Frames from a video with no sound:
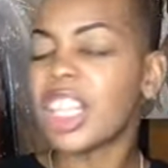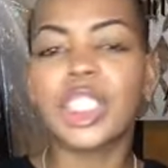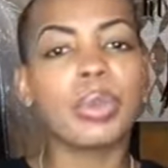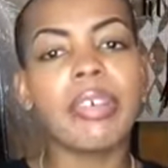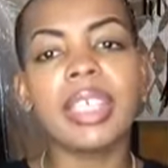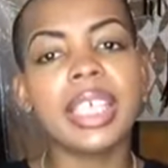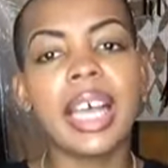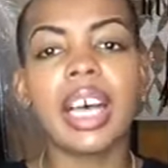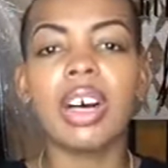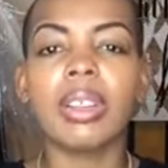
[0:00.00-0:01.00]

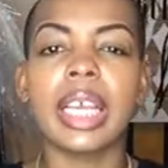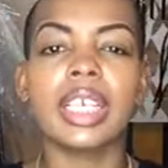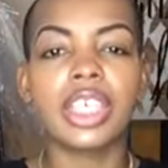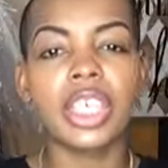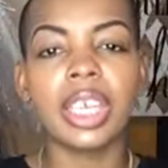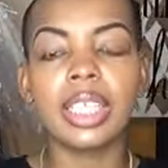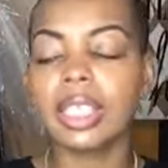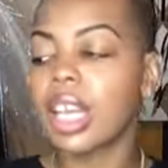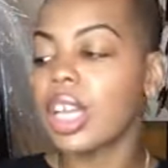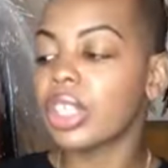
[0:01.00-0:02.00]
Swivetel like
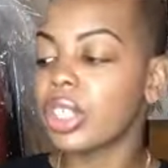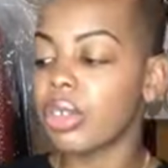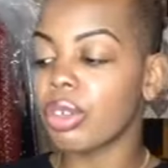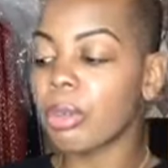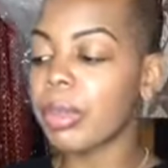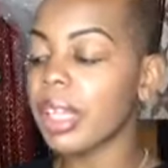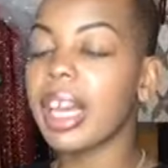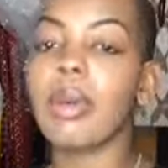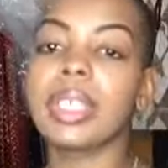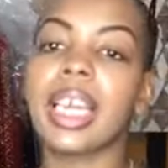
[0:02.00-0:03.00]
sheets. So normally
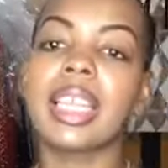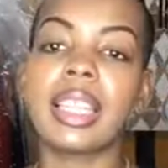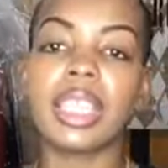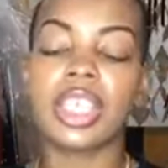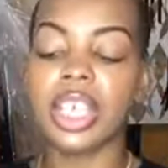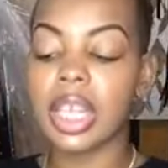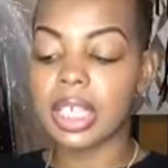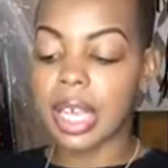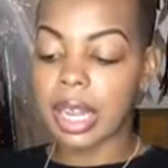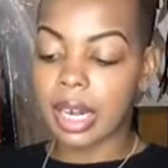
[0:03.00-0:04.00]
I would take these
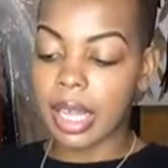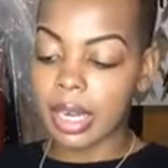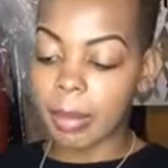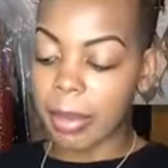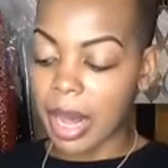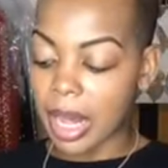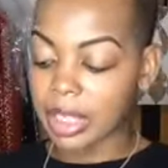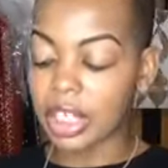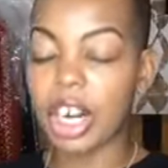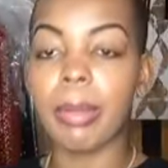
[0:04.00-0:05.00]
sheets, and in a
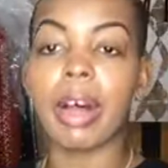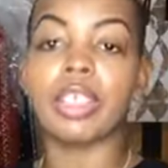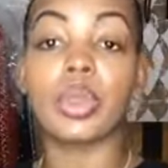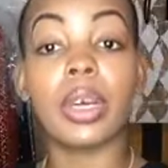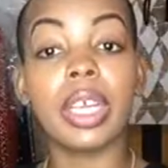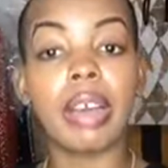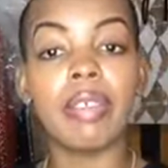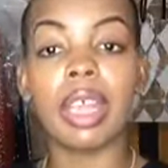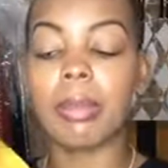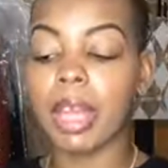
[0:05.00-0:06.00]
box there are about 20
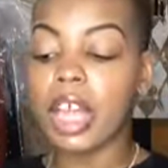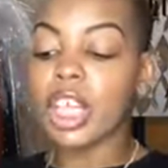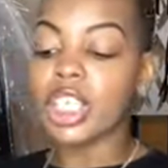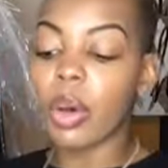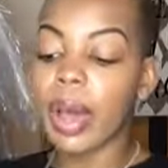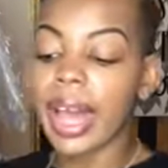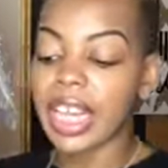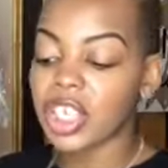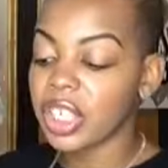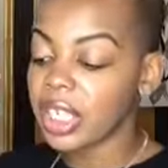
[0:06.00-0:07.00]
of them. So I will
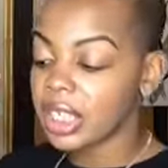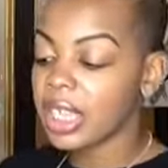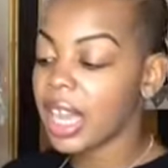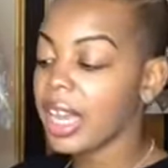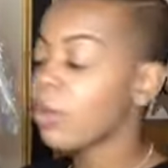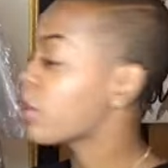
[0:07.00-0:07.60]
actually take